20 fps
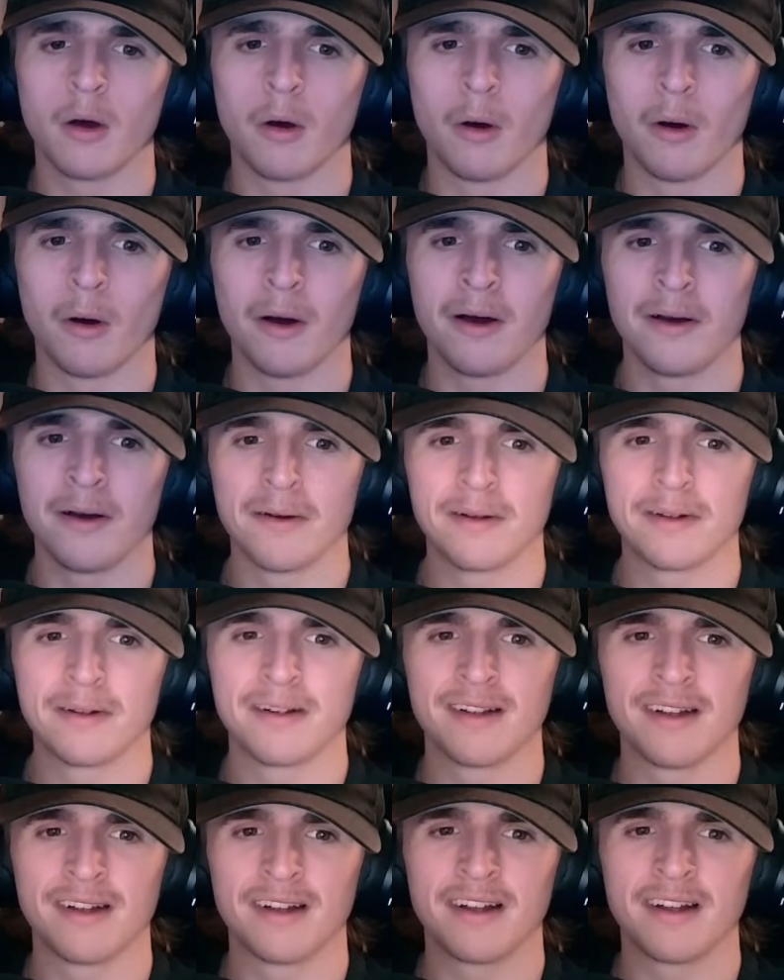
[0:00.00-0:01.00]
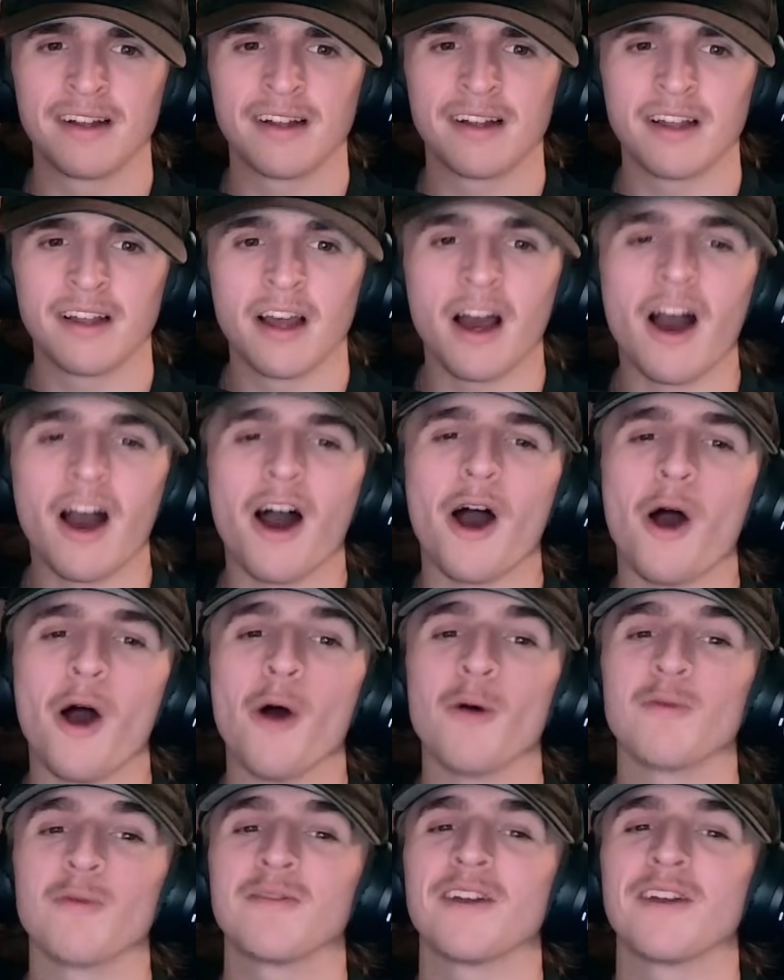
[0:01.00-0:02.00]
Oh.
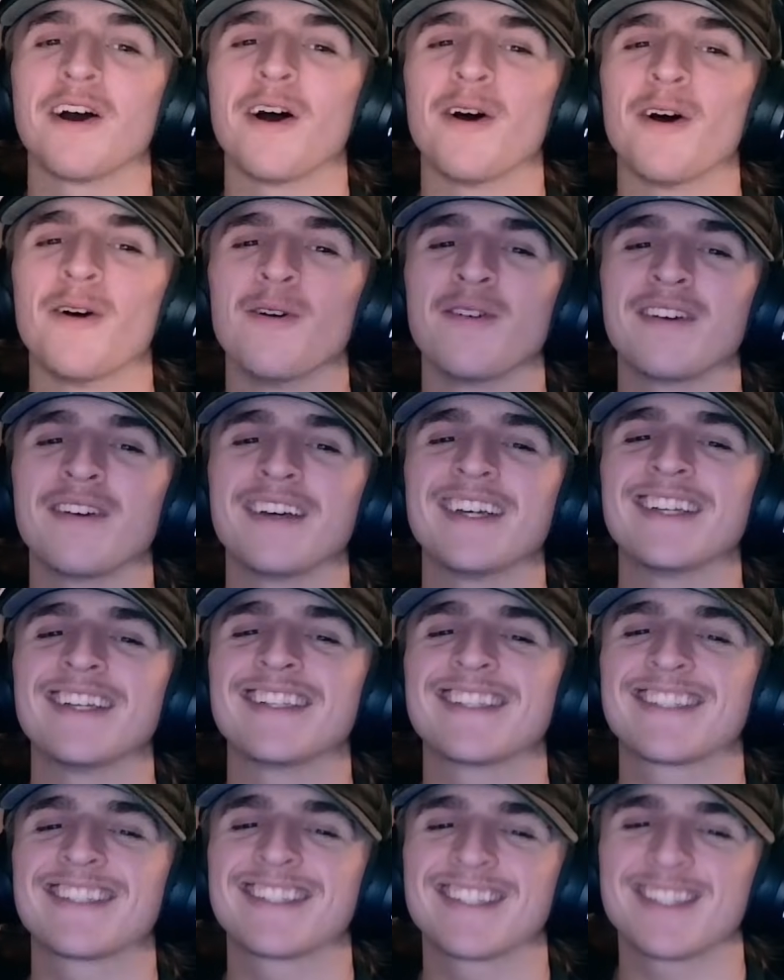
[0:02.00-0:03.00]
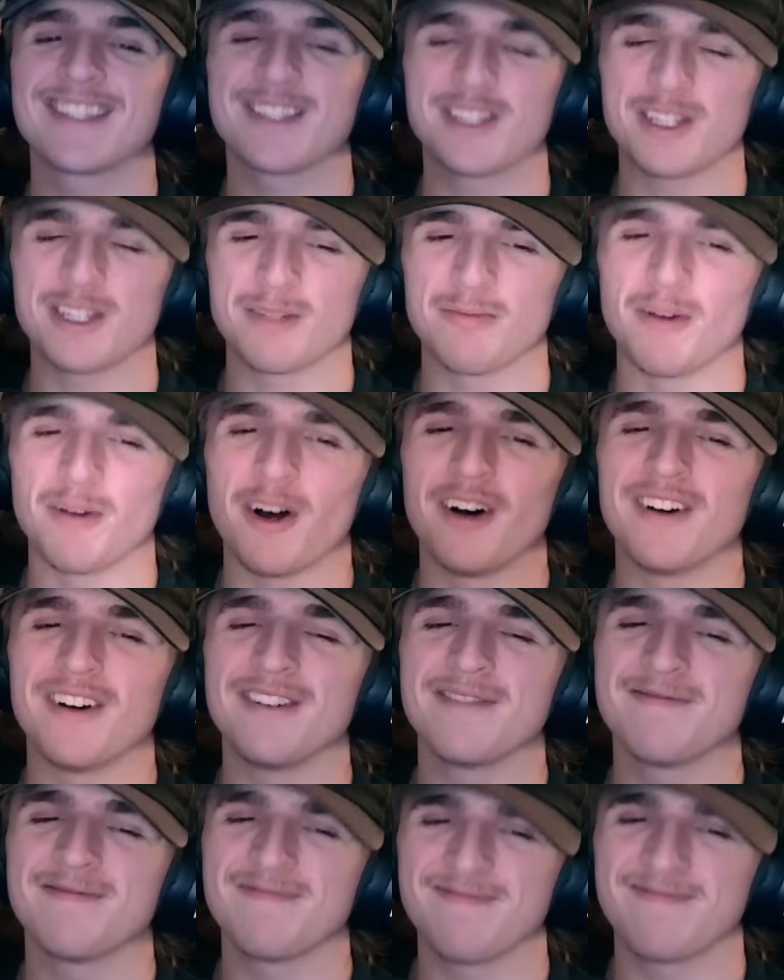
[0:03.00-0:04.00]
Oh no! It's small.